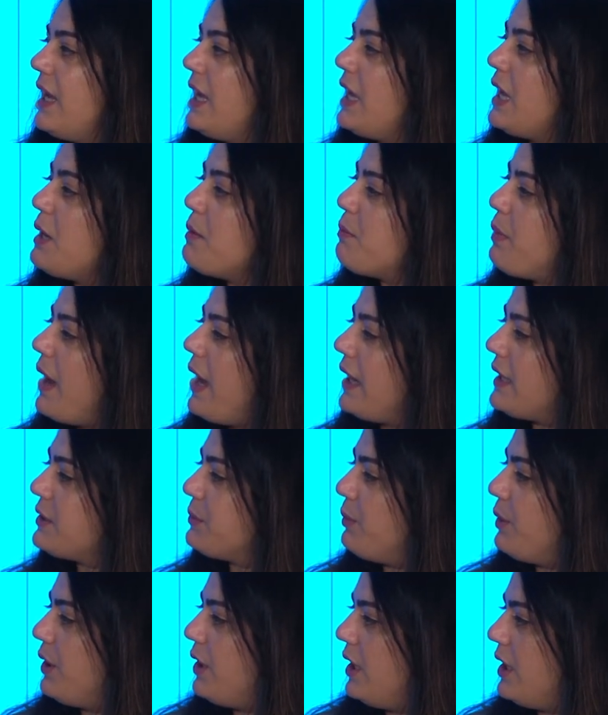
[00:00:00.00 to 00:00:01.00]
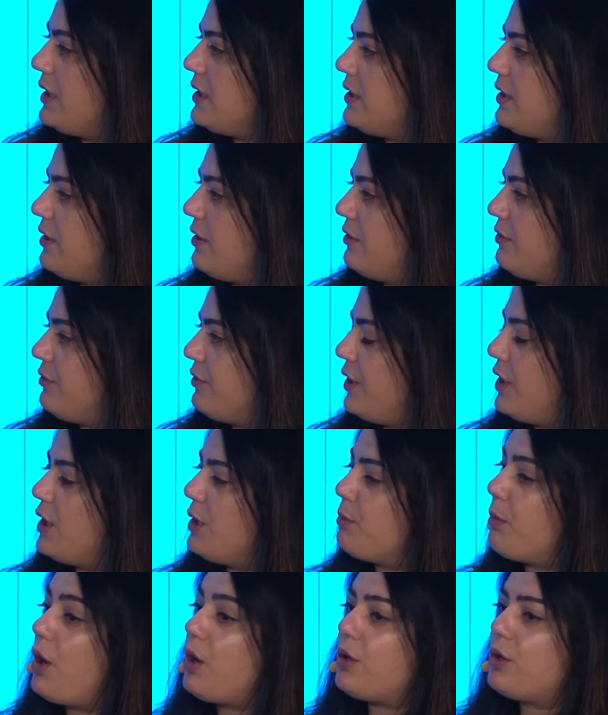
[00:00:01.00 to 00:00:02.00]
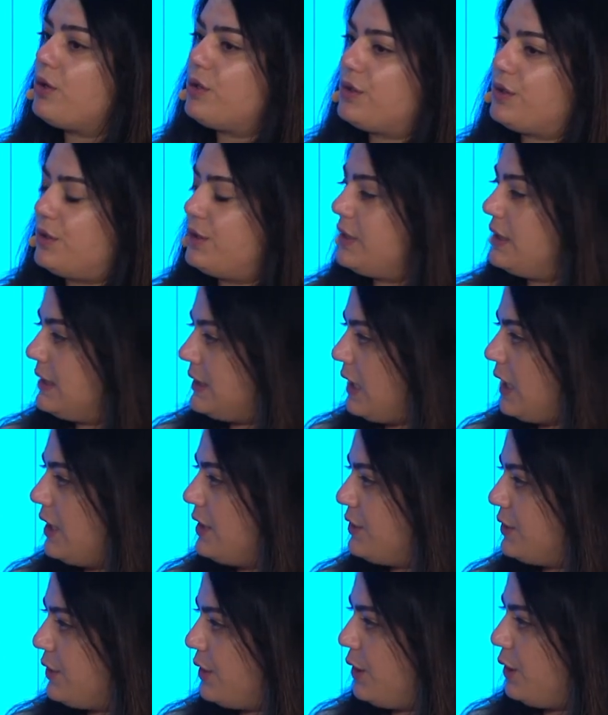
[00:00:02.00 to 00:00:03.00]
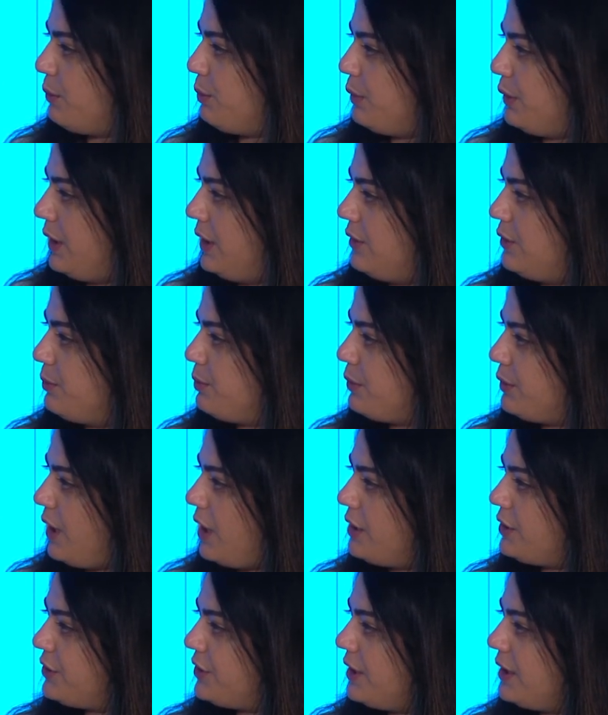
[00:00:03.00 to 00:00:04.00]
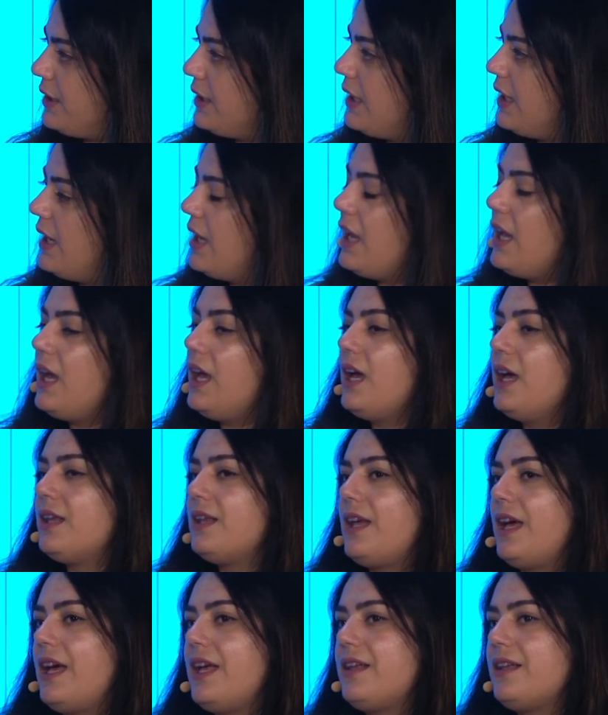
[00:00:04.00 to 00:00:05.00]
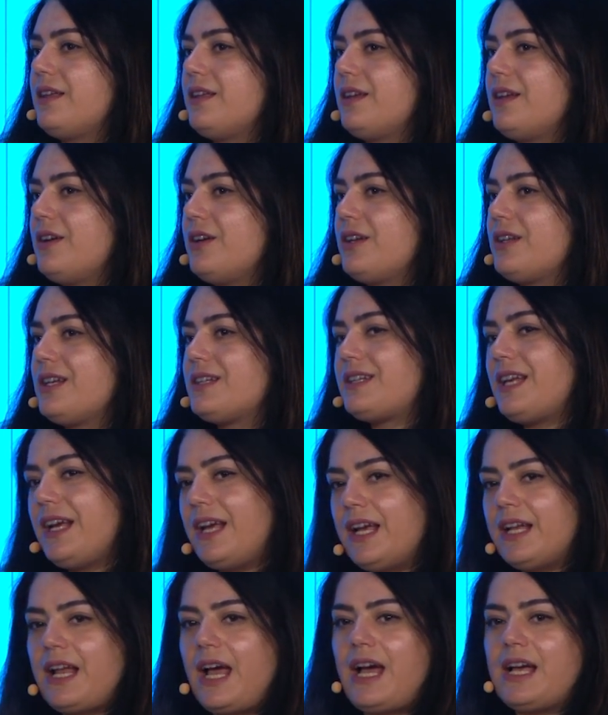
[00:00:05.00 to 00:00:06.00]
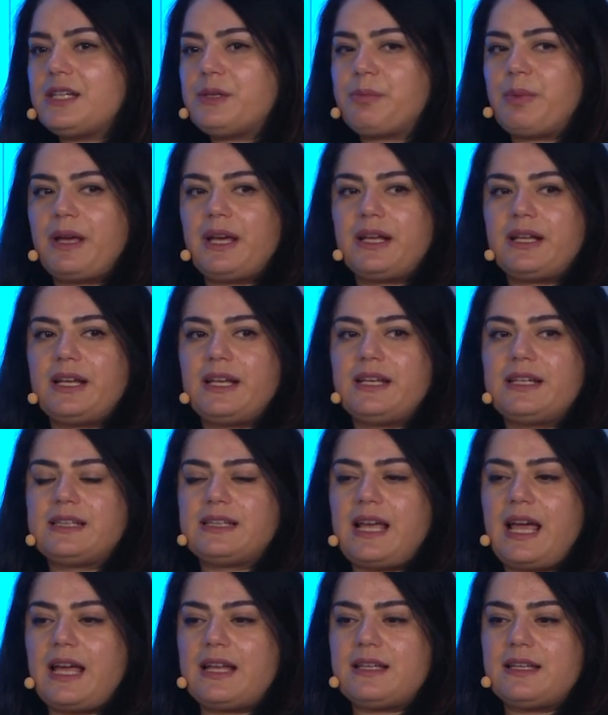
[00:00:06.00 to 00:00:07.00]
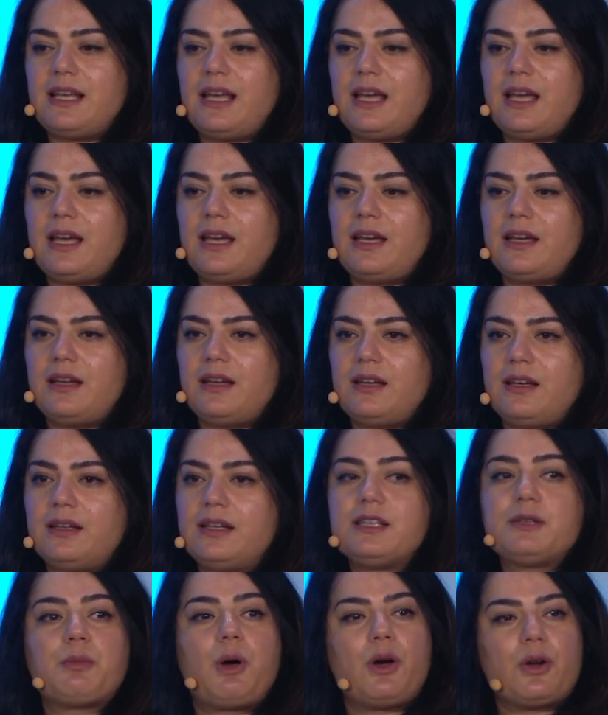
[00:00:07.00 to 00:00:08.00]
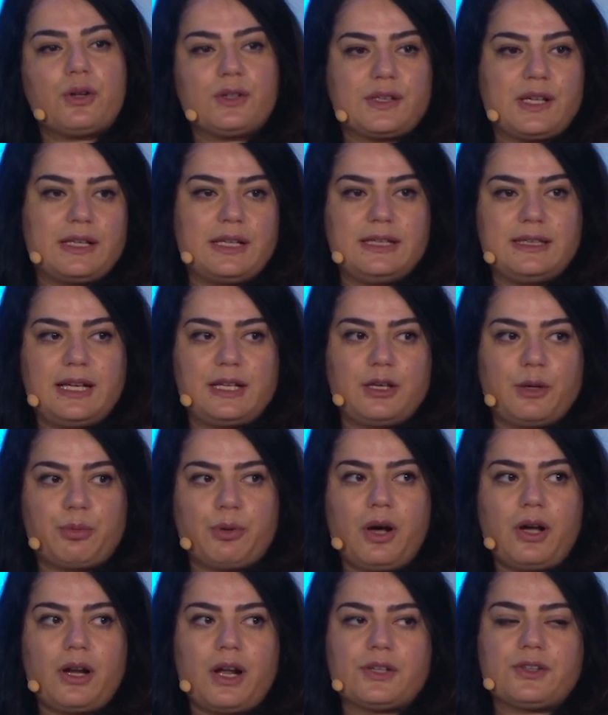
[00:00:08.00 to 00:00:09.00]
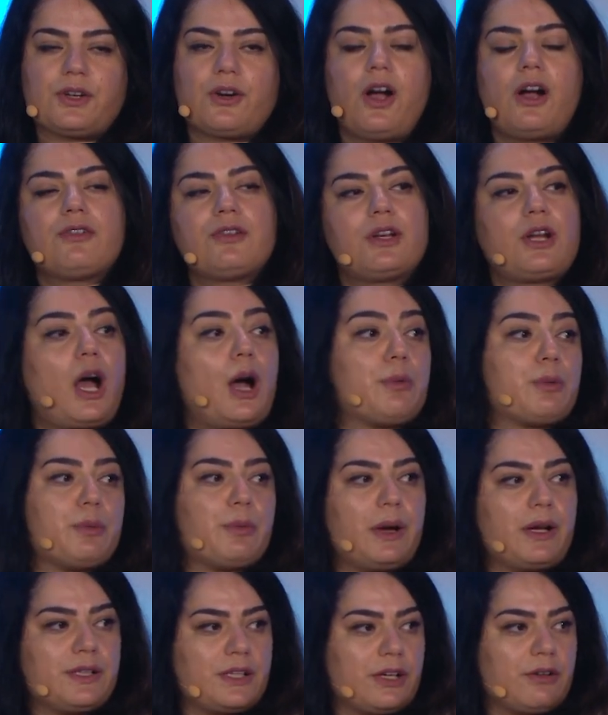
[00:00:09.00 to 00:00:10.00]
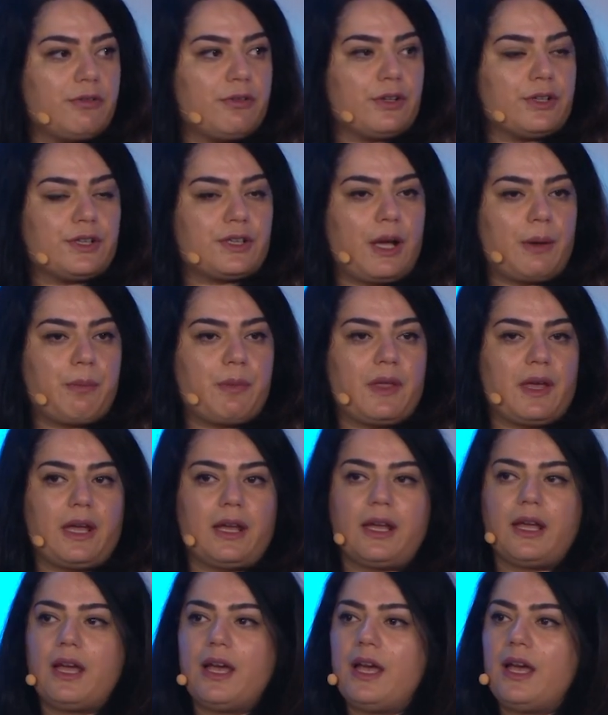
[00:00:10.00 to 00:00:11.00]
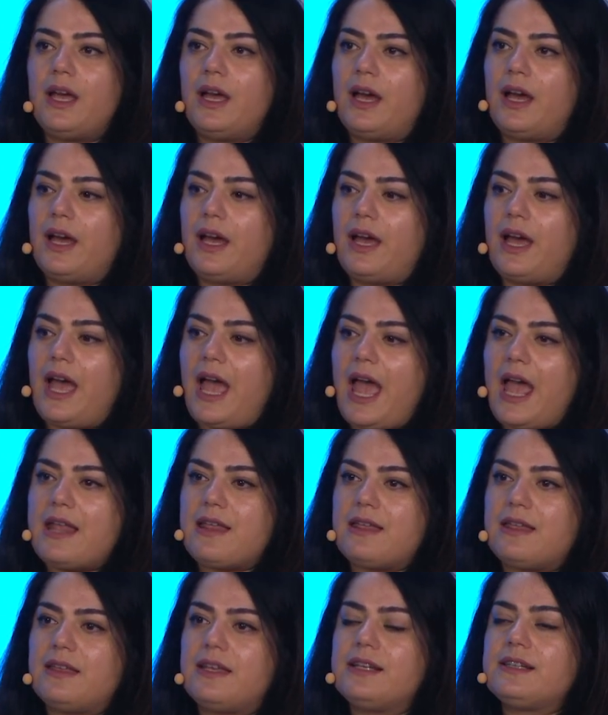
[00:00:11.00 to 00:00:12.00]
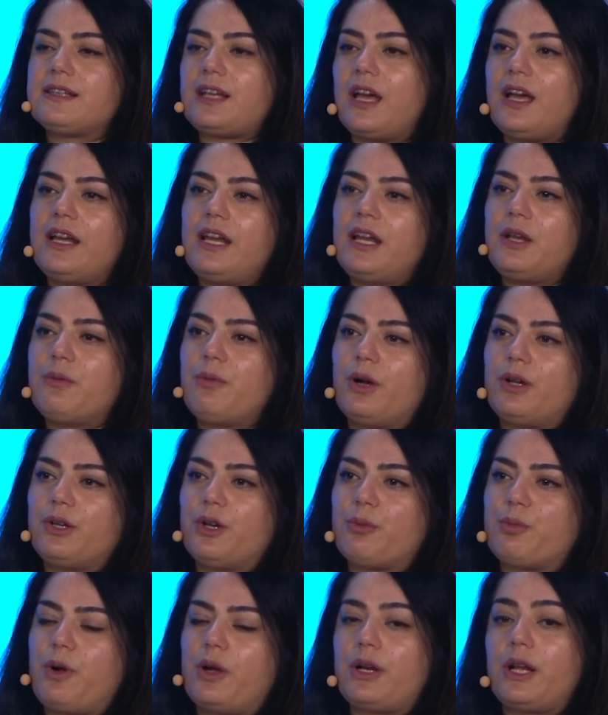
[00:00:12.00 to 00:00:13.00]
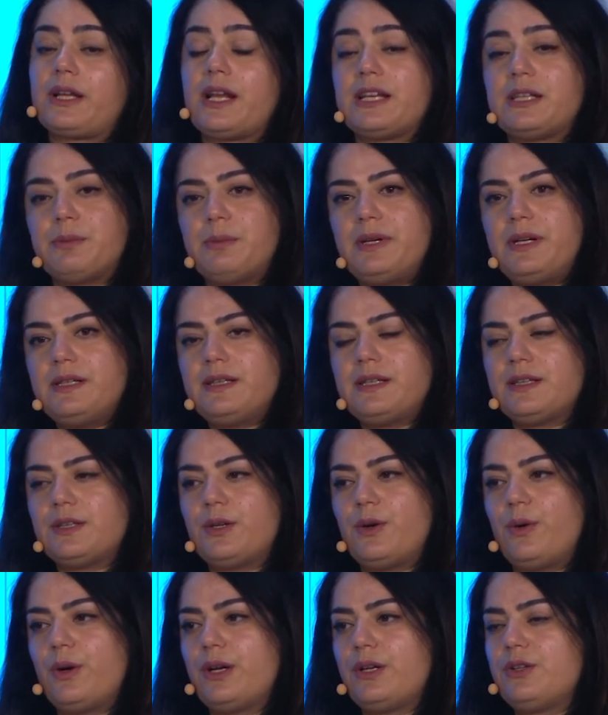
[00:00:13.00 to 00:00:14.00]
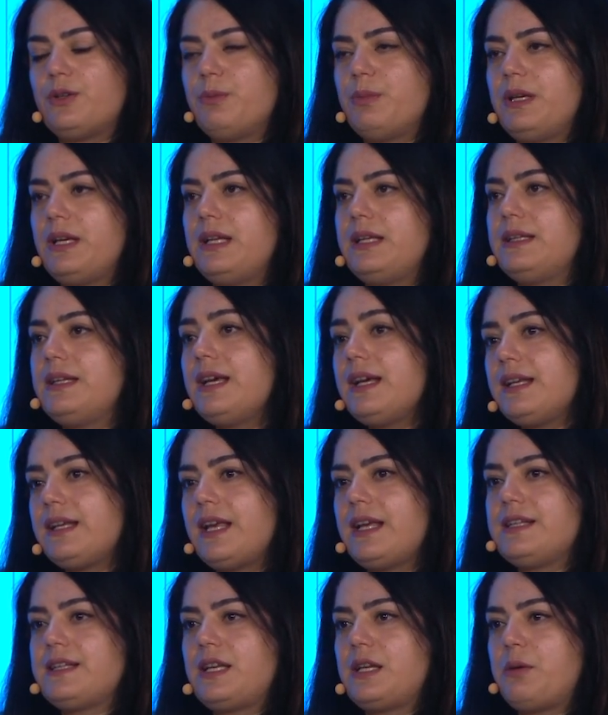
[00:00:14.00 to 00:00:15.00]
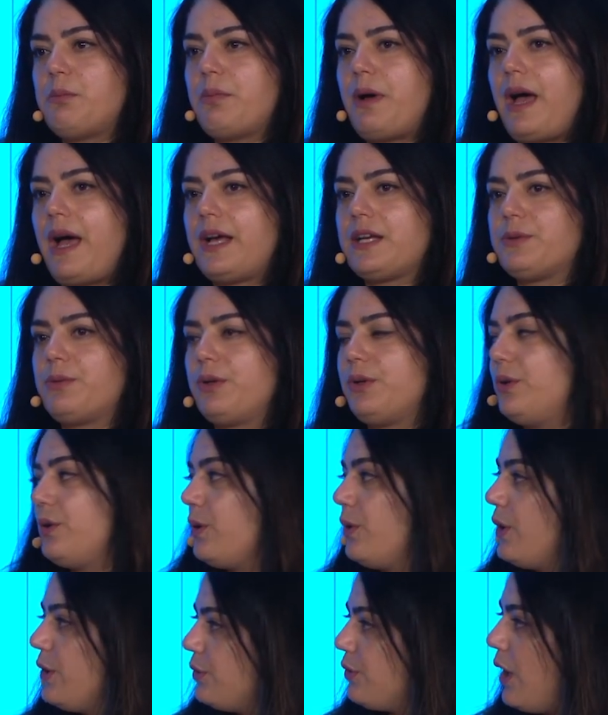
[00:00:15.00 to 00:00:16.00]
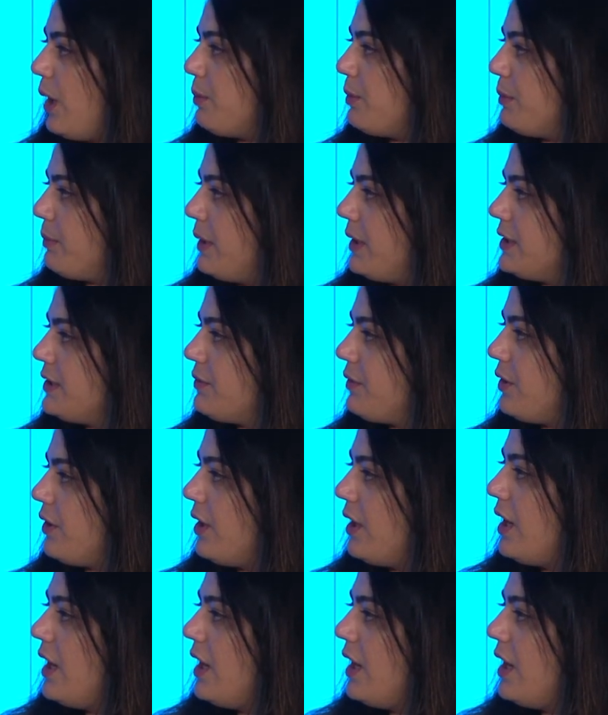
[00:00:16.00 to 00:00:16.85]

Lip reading: impacts what kind of models or designs you're going to put into production. Then the second aspect is that these models and these data products are often optimizing for something. And deciding what your product experience is going to be dictates and impacts what you're going to optimize for.